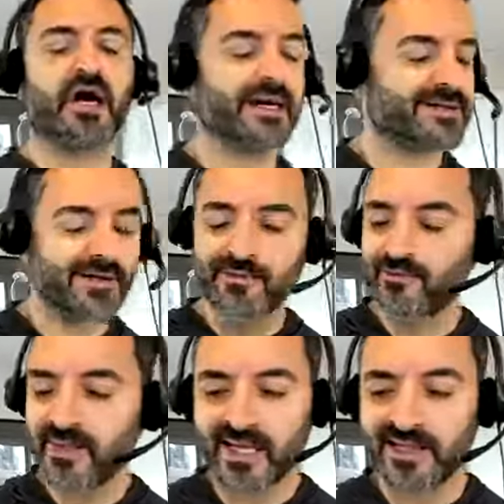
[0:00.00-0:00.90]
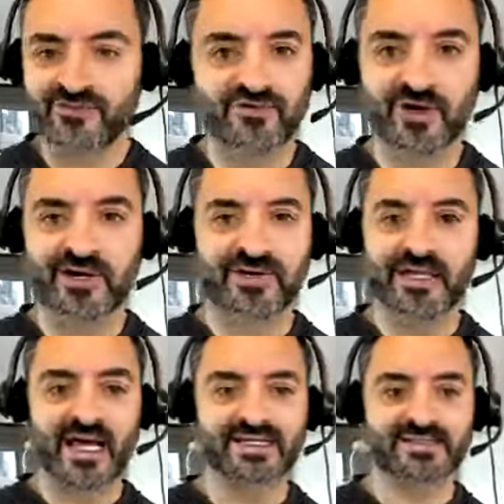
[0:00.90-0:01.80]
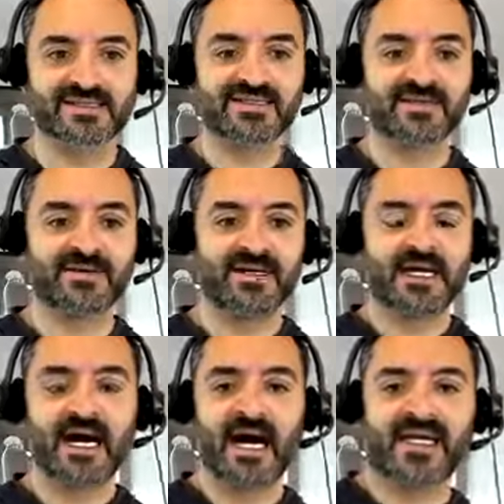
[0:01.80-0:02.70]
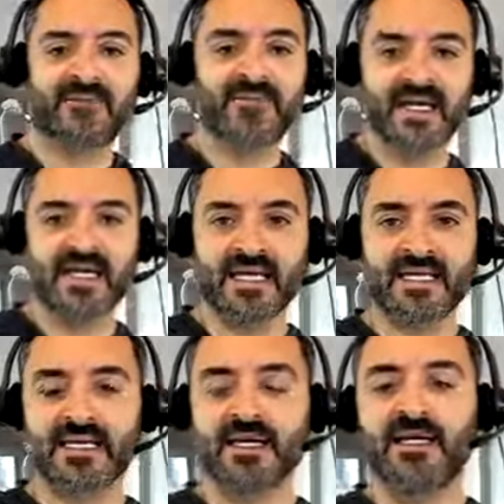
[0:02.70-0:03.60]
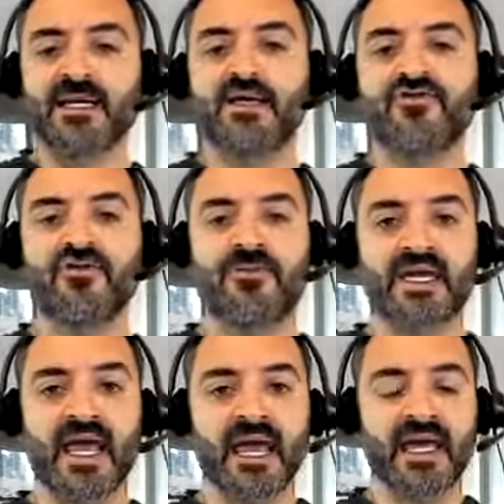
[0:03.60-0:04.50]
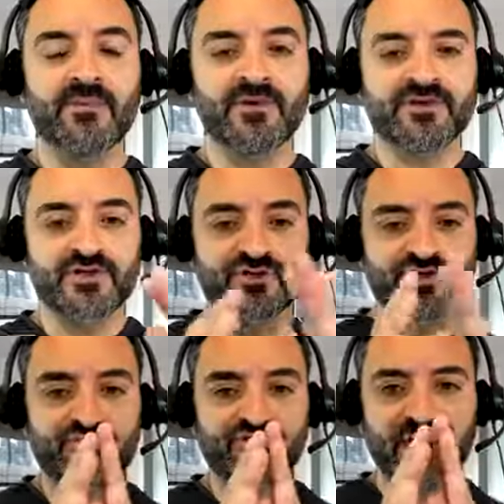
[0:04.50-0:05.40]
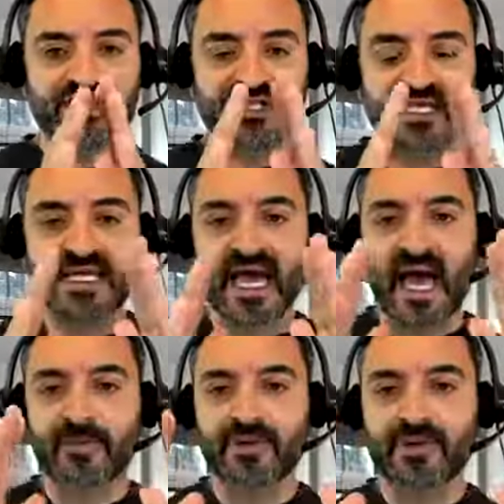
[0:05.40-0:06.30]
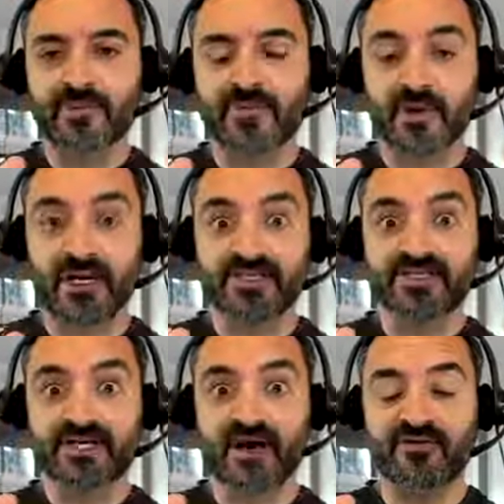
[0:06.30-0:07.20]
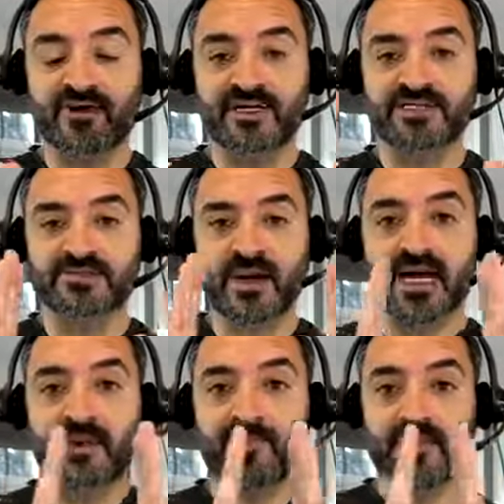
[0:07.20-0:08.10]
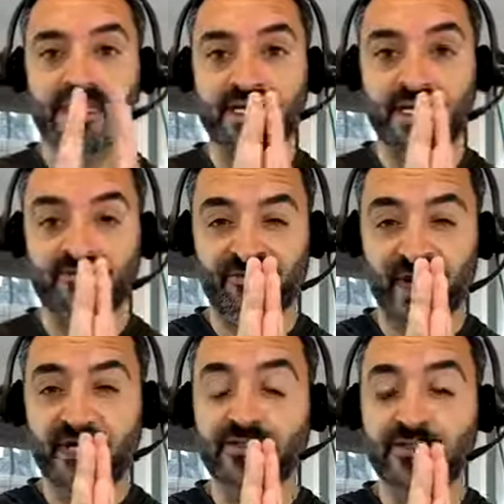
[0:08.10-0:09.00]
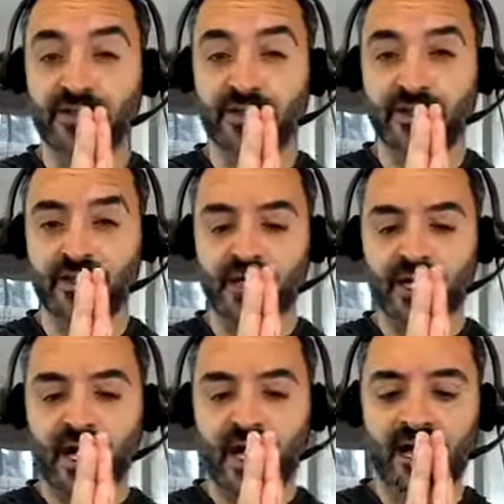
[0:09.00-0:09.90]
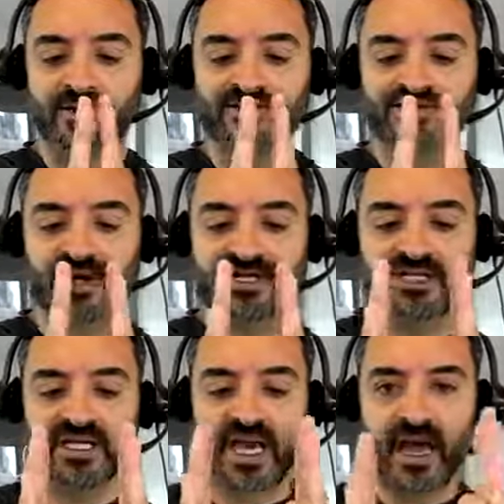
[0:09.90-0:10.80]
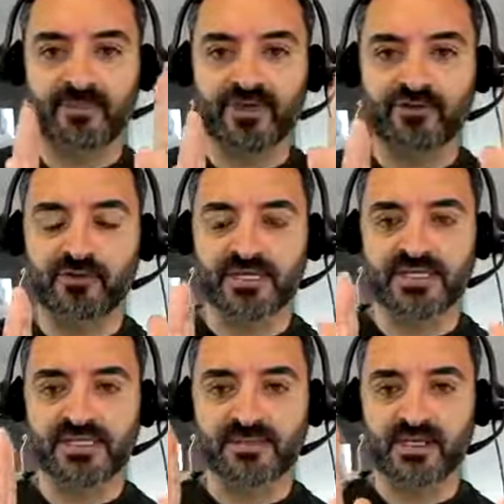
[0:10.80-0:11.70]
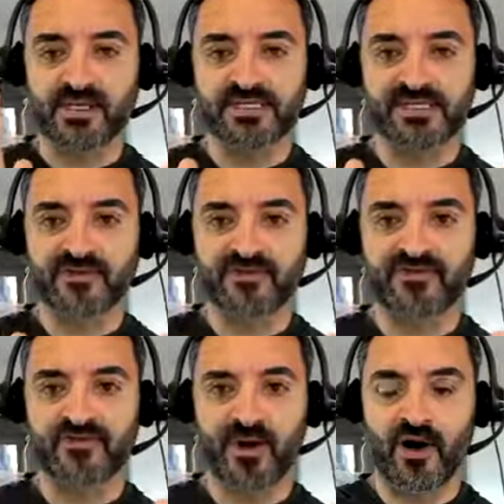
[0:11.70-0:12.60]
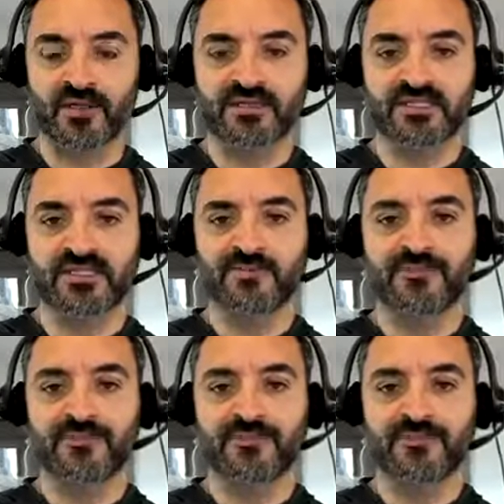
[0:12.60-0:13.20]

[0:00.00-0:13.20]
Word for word: I don't mean trigger less. I mean to be able to stretch the gap. What I discovered is my ability, if I could learn how to stretch the gap between stimulus and response,